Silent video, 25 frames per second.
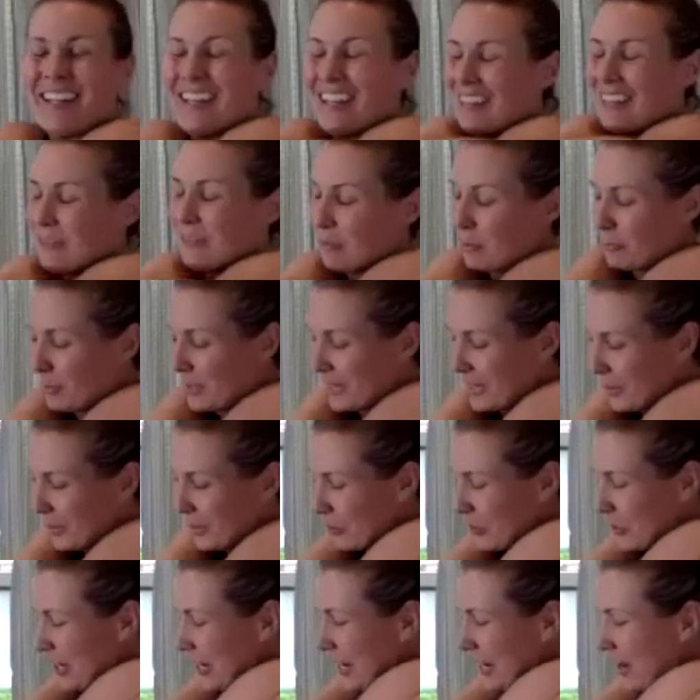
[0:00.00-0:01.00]

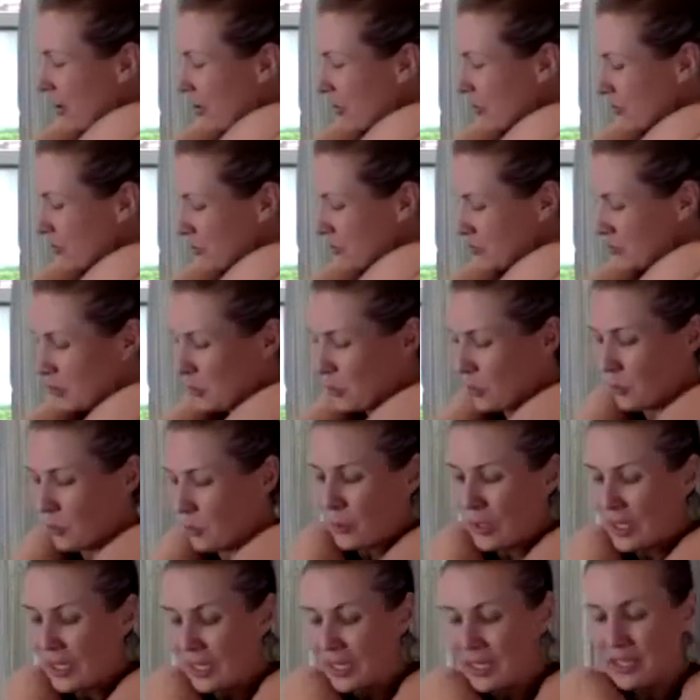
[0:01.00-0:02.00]
workout for the whole
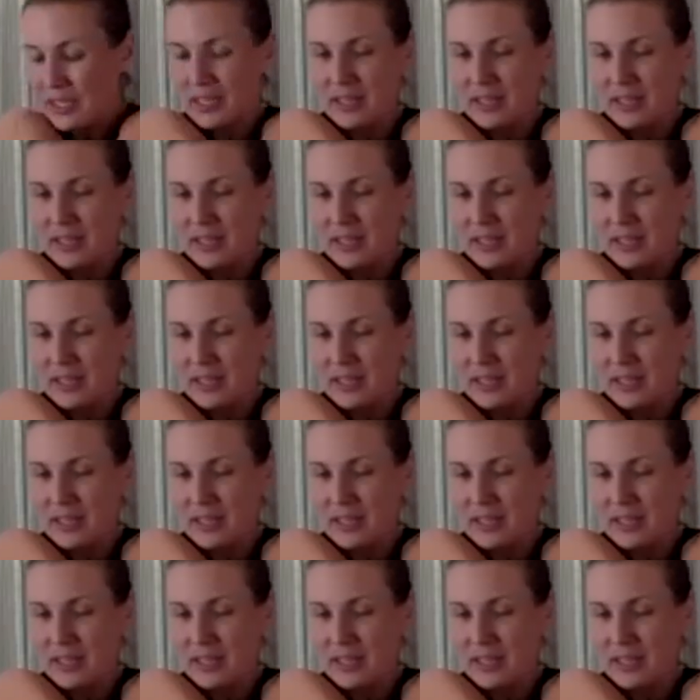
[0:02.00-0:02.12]
week.